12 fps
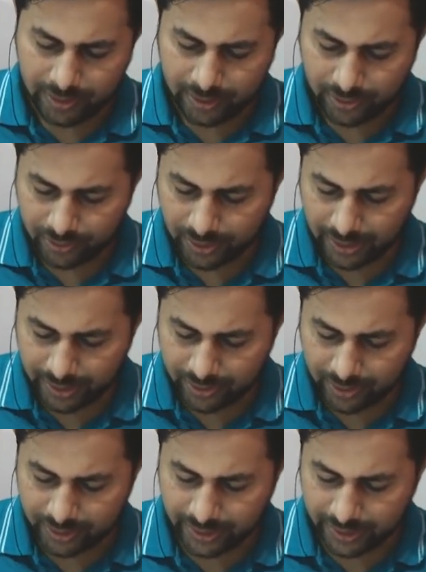So
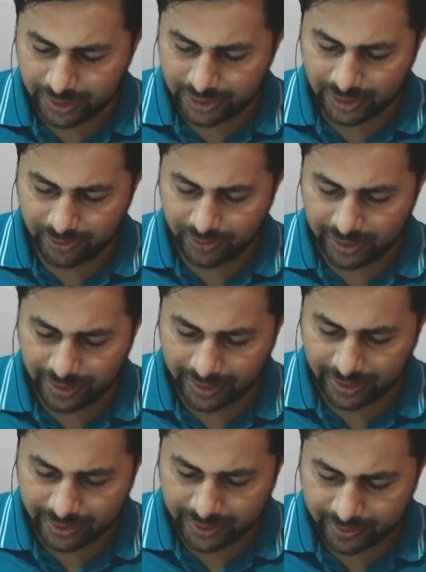electron's energy, you can
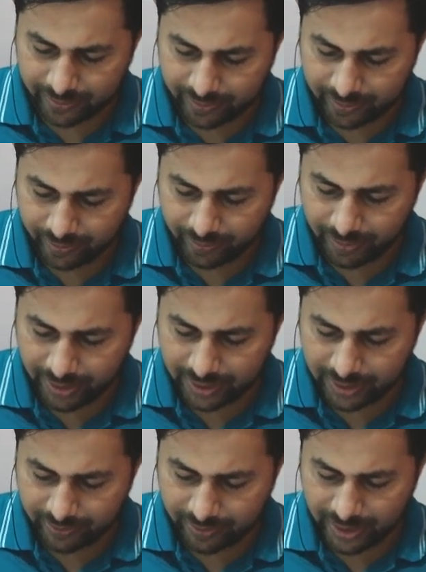write p
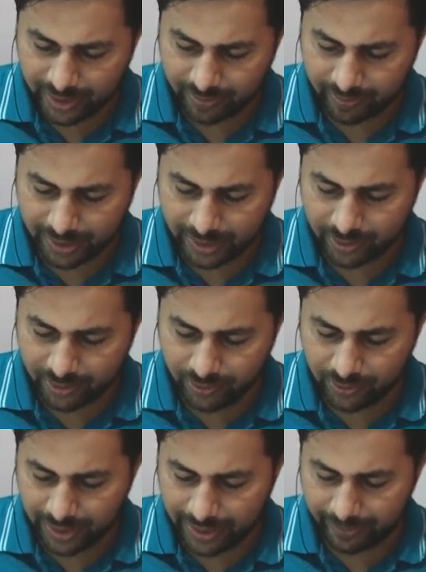square by
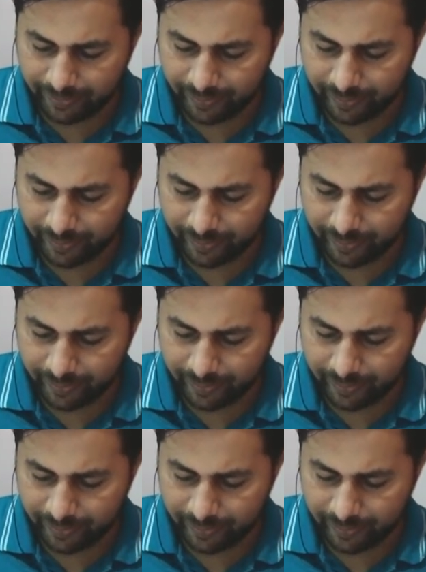2m